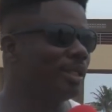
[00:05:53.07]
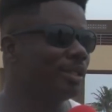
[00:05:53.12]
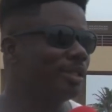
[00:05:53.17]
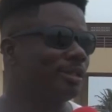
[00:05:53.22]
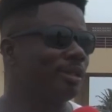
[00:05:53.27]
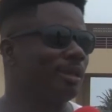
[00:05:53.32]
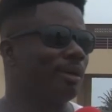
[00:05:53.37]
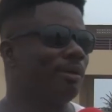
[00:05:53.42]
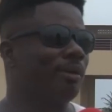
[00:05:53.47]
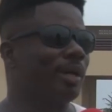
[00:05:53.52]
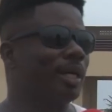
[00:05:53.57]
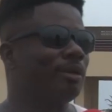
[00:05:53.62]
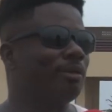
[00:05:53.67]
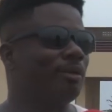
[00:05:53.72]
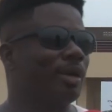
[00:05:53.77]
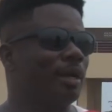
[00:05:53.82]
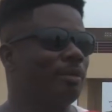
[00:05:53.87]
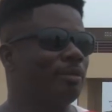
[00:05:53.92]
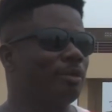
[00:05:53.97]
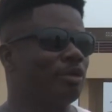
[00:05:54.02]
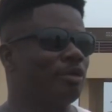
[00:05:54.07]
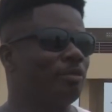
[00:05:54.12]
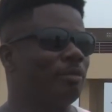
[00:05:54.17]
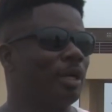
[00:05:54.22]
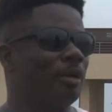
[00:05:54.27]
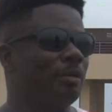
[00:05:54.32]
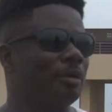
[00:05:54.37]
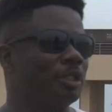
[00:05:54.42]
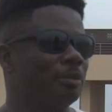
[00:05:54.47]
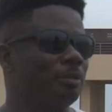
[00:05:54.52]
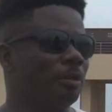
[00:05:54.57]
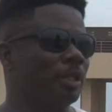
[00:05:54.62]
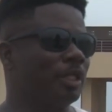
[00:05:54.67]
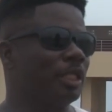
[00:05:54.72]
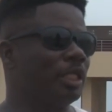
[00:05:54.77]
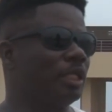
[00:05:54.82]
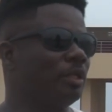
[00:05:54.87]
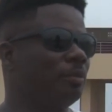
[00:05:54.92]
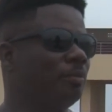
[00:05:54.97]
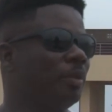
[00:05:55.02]
So when Kwame Nkrumah was
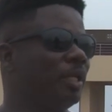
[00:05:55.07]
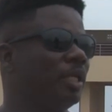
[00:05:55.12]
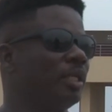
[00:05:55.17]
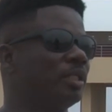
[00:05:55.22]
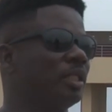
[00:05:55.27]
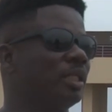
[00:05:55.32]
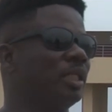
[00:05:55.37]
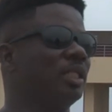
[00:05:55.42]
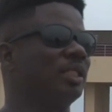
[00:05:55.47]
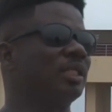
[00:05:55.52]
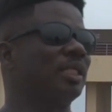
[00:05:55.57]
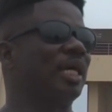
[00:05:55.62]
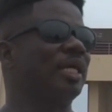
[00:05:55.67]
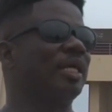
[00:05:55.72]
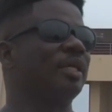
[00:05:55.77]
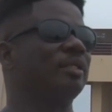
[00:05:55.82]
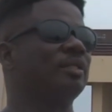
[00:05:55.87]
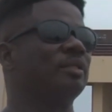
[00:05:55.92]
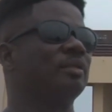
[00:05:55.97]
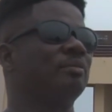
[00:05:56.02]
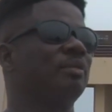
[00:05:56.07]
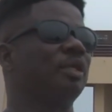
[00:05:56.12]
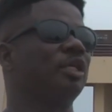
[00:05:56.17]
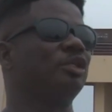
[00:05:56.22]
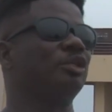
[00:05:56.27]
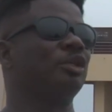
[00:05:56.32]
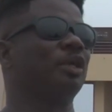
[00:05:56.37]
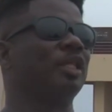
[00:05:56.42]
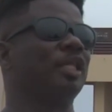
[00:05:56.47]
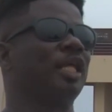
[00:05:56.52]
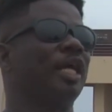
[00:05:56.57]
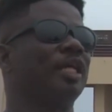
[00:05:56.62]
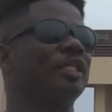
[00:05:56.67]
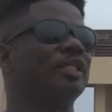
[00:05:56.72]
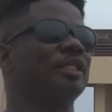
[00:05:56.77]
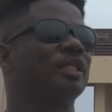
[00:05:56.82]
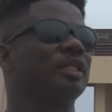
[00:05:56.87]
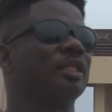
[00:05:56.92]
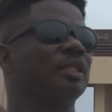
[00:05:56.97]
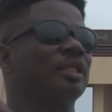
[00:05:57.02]
building the place, he decided to make sure
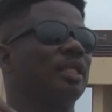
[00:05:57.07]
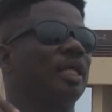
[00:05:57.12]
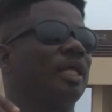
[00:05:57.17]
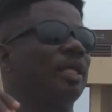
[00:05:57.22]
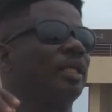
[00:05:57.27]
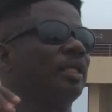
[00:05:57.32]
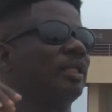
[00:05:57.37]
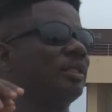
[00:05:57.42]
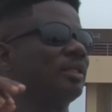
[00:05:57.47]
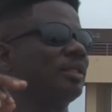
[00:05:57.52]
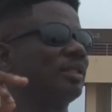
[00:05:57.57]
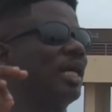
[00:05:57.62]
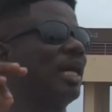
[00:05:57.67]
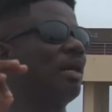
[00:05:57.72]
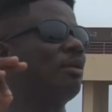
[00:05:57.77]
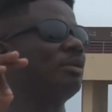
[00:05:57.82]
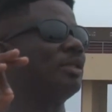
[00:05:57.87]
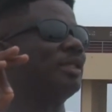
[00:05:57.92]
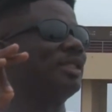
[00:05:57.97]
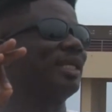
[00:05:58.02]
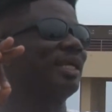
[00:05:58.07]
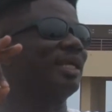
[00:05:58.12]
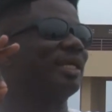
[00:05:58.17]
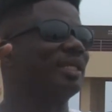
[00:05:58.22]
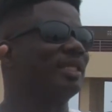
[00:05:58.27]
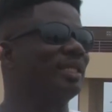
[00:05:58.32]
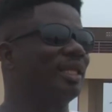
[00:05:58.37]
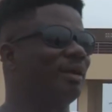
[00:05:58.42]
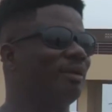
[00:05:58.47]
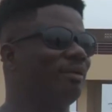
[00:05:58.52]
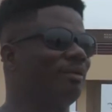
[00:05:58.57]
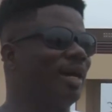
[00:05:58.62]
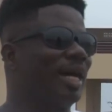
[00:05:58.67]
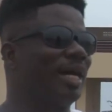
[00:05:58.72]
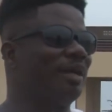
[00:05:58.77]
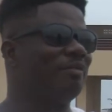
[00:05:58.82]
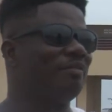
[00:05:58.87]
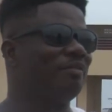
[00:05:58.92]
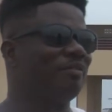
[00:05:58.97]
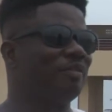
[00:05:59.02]
that the design would take the
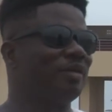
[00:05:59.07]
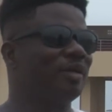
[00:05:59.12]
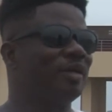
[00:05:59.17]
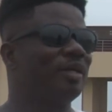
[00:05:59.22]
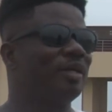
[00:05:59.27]
wife's